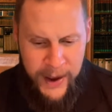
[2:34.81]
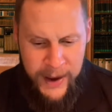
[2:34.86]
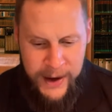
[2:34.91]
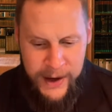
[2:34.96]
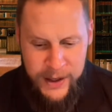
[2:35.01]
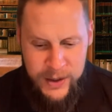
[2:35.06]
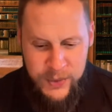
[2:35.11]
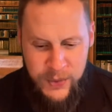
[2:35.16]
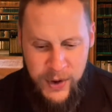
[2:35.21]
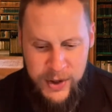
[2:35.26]

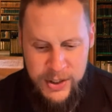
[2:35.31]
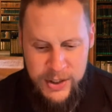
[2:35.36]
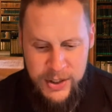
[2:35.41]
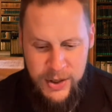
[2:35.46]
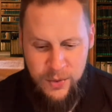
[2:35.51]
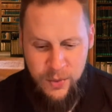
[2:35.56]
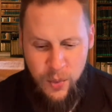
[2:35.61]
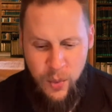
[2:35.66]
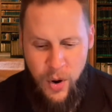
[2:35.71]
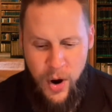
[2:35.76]
His
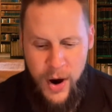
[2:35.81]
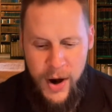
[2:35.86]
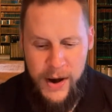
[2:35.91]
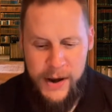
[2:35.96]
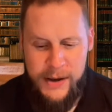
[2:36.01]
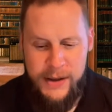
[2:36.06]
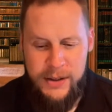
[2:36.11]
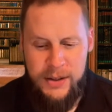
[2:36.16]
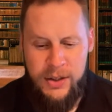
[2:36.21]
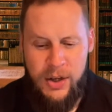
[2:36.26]
function
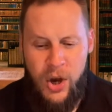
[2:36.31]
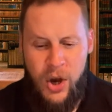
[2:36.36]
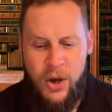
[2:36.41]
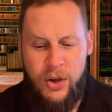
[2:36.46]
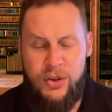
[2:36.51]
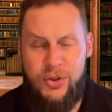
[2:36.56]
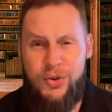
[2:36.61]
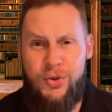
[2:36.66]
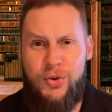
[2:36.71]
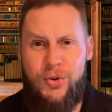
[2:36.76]
was
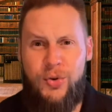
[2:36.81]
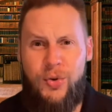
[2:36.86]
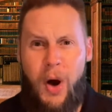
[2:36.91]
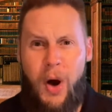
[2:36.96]
to